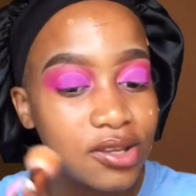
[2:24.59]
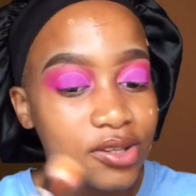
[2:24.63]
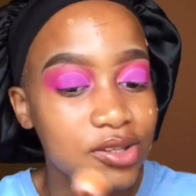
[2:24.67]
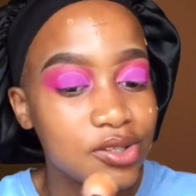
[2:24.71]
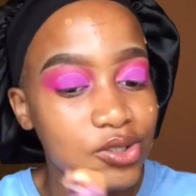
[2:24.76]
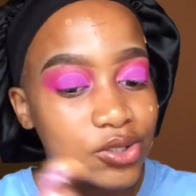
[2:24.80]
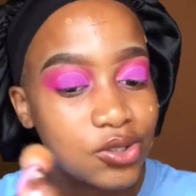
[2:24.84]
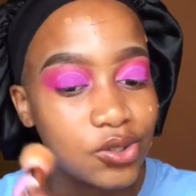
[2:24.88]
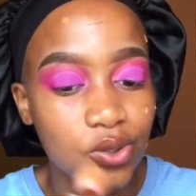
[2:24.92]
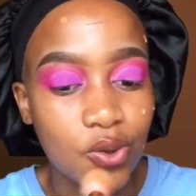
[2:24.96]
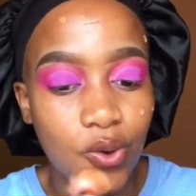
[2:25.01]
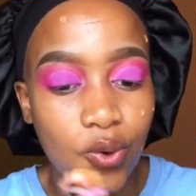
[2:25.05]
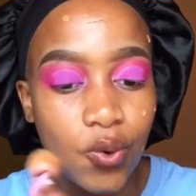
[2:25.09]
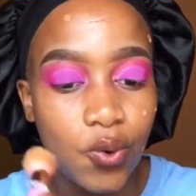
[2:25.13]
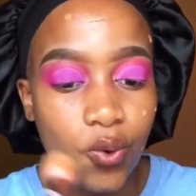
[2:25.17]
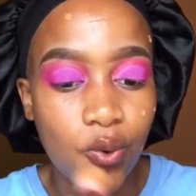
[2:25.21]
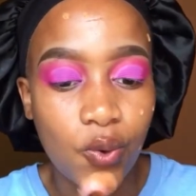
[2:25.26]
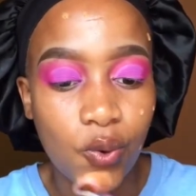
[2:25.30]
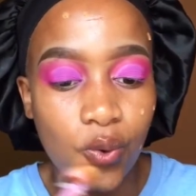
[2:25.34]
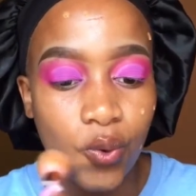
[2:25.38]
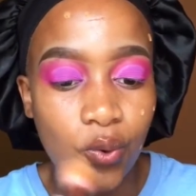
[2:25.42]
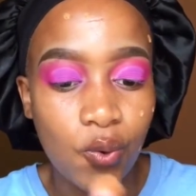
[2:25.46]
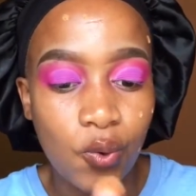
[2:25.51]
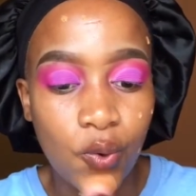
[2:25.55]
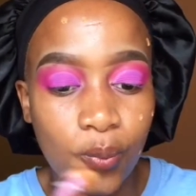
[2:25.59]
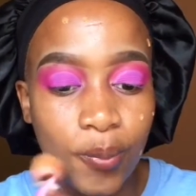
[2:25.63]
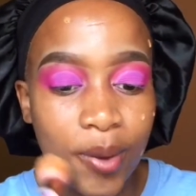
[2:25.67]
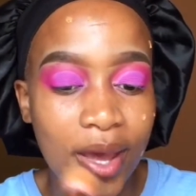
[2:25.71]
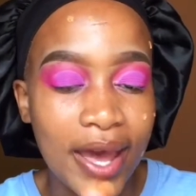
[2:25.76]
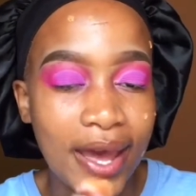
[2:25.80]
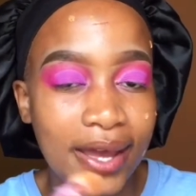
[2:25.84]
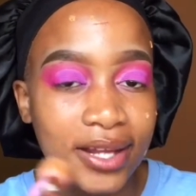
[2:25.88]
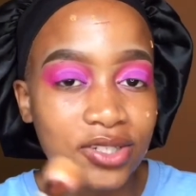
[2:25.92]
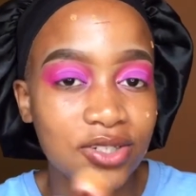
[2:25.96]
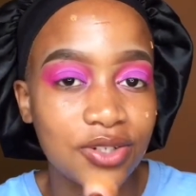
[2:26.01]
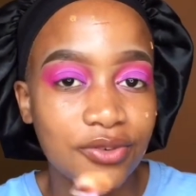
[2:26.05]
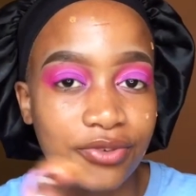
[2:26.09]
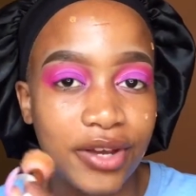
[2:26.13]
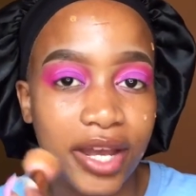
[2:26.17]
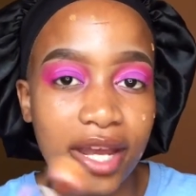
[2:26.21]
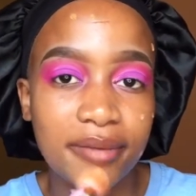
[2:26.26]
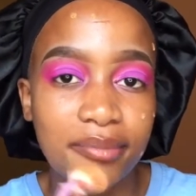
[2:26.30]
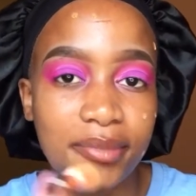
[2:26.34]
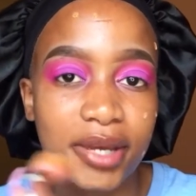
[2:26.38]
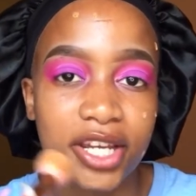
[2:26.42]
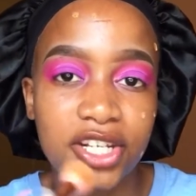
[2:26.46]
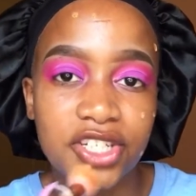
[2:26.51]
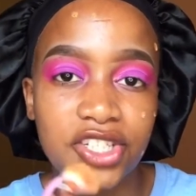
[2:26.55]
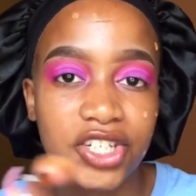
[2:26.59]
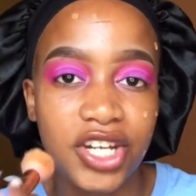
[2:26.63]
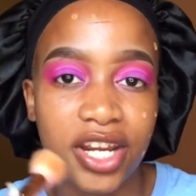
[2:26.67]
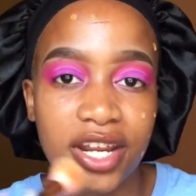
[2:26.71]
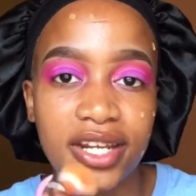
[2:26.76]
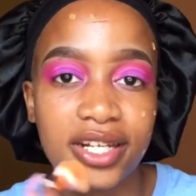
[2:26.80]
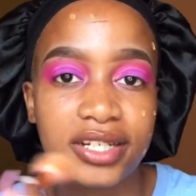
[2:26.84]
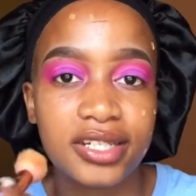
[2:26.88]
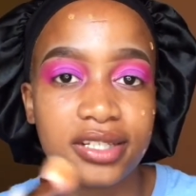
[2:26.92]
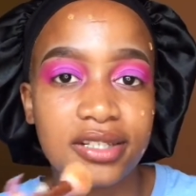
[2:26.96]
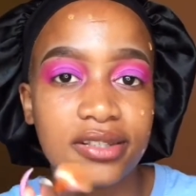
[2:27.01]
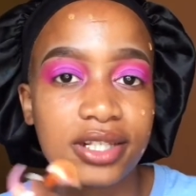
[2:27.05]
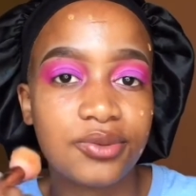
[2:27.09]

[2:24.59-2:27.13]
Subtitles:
so bad to find my shade.